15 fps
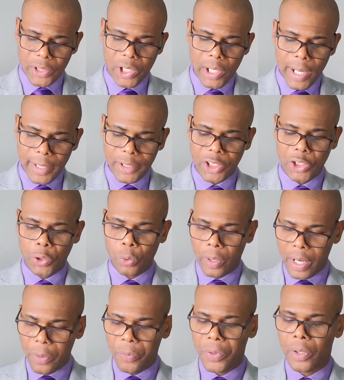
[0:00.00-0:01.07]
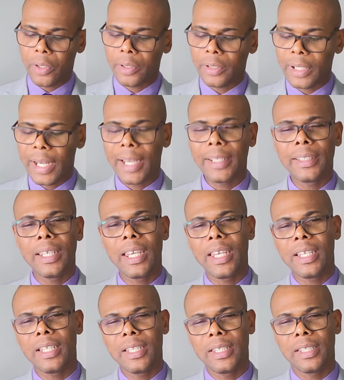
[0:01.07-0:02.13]
charge to Aaron and
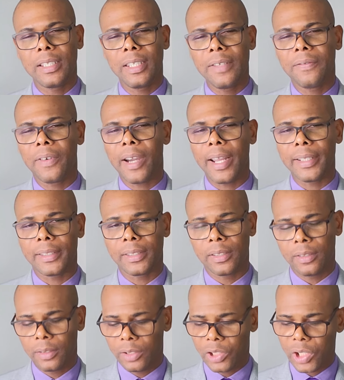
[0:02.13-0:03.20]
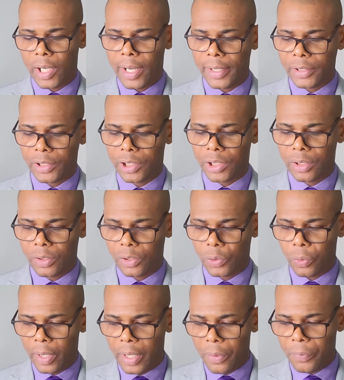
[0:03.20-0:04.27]
the Levites. Charge
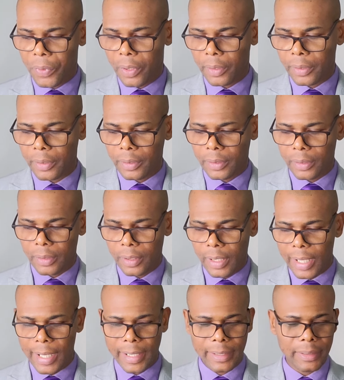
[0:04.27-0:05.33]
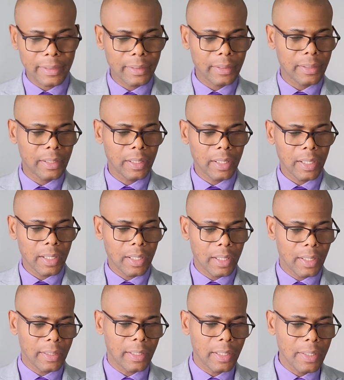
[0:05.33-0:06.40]
to Aaron and
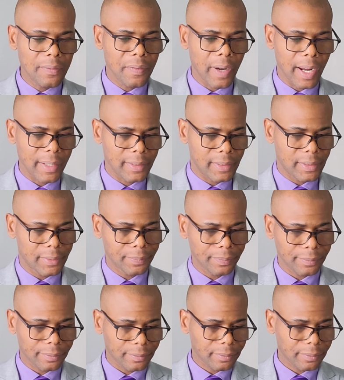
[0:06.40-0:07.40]
the Levites.